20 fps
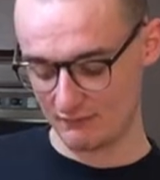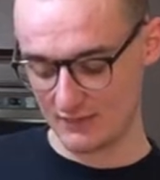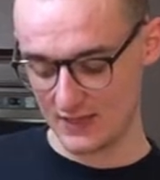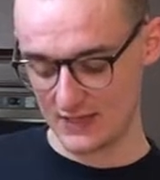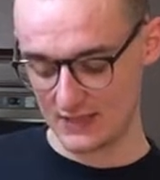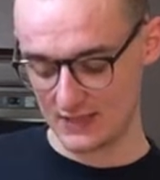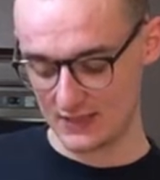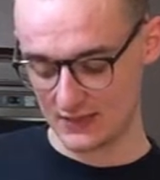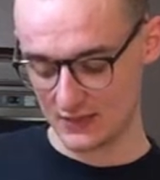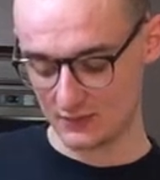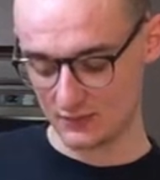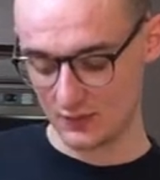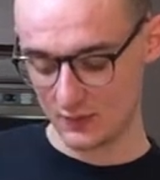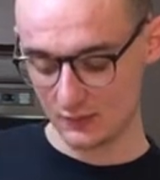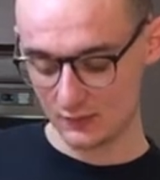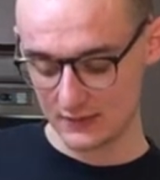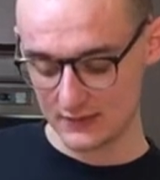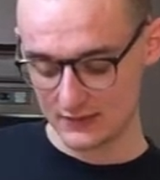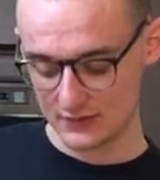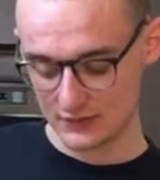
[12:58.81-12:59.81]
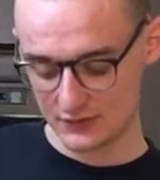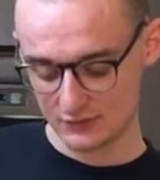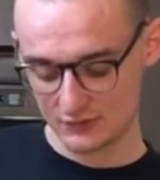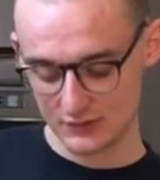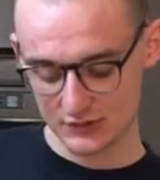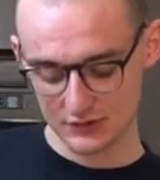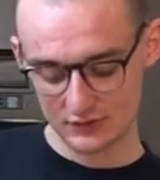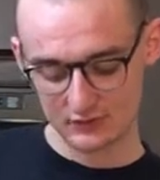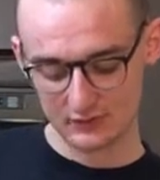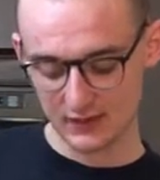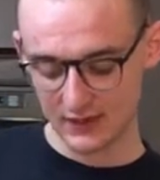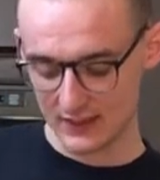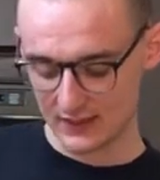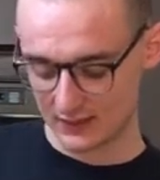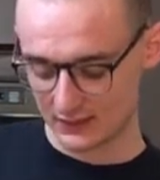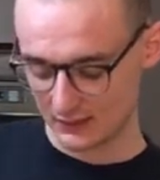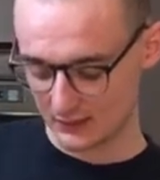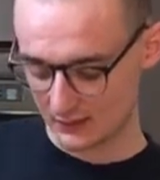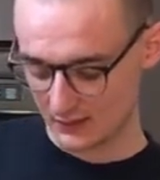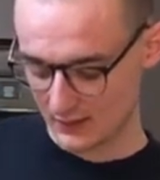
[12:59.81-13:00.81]
make it your own and do what you'd
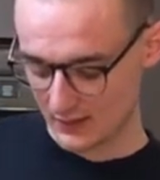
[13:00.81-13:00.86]
like.